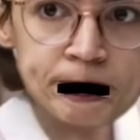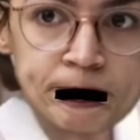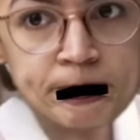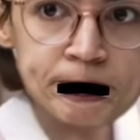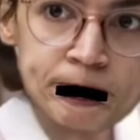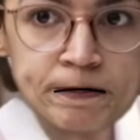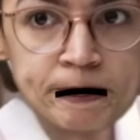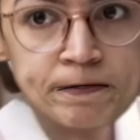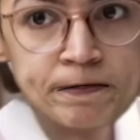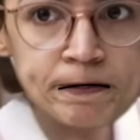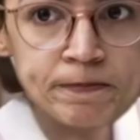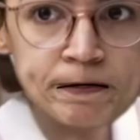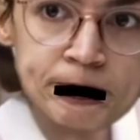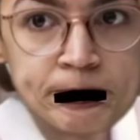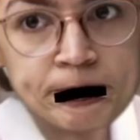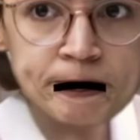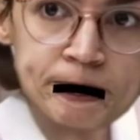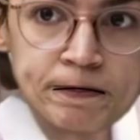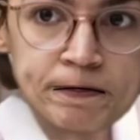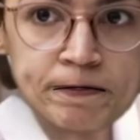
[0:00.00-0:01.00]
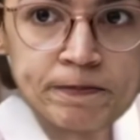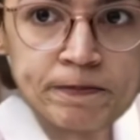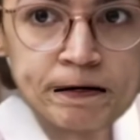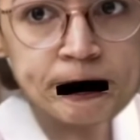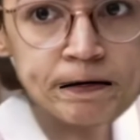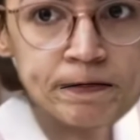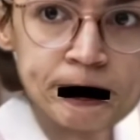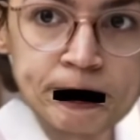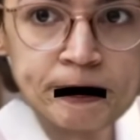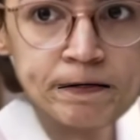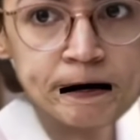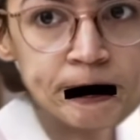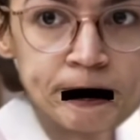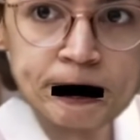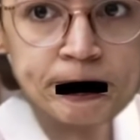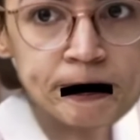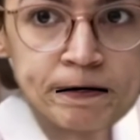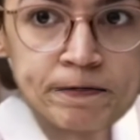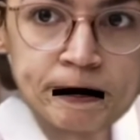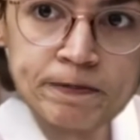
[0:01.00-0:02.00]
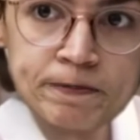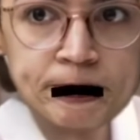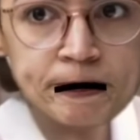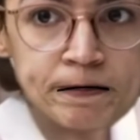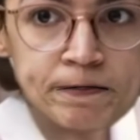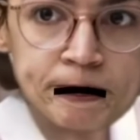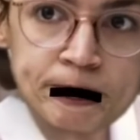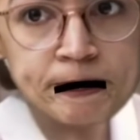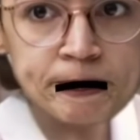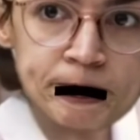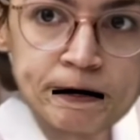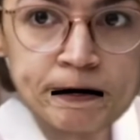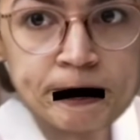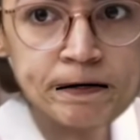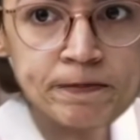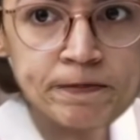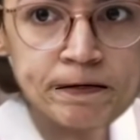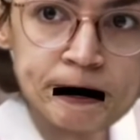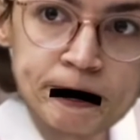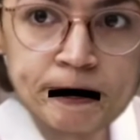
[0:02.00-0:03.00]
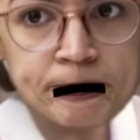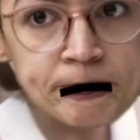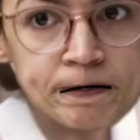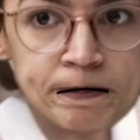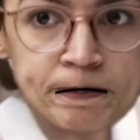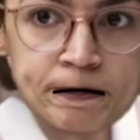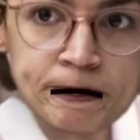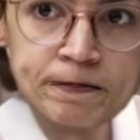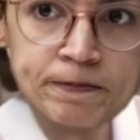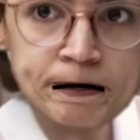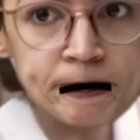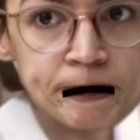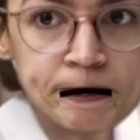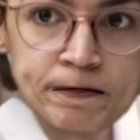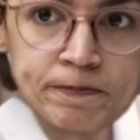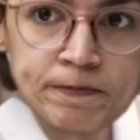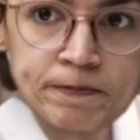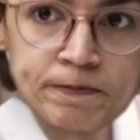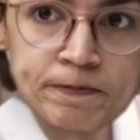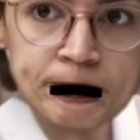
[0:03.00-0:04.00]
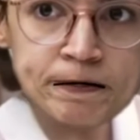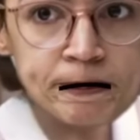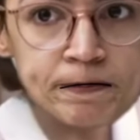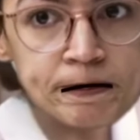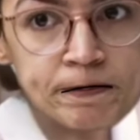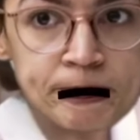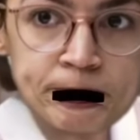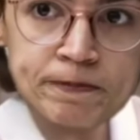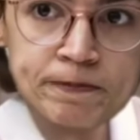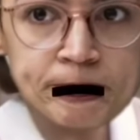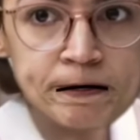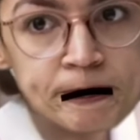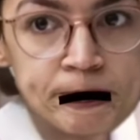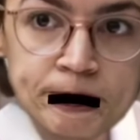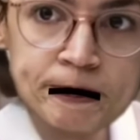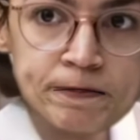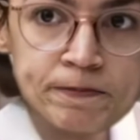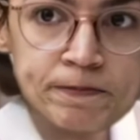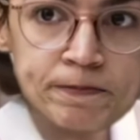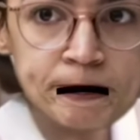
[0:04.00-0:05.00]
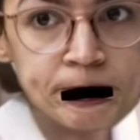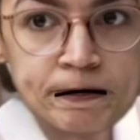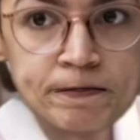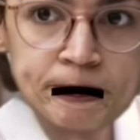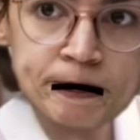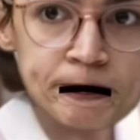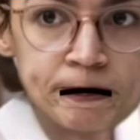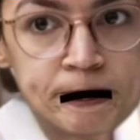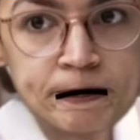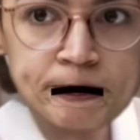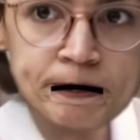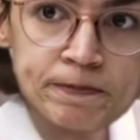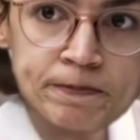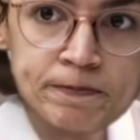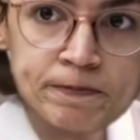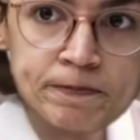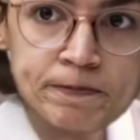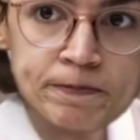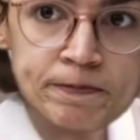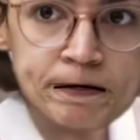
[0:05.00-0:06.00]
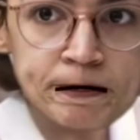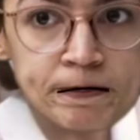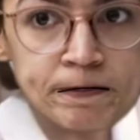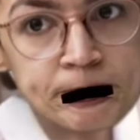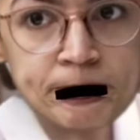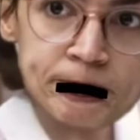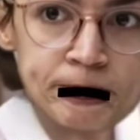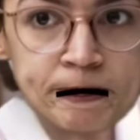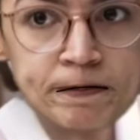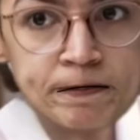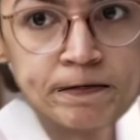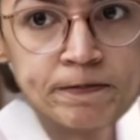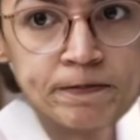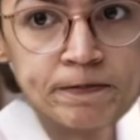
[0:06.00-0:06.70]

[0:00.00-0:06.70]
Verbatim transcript: Yeah, it's a curse. Like right now, I'm thinking if we eliminate cows and airplanes, we could stop the world from blowing up. Boom.